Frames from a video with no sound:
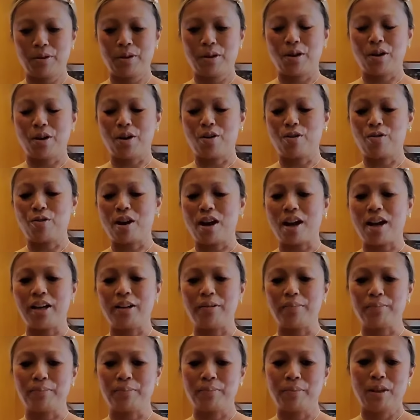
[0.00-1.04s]
All right.
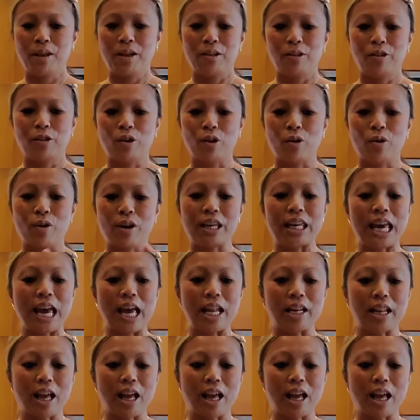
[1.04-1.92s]
So again,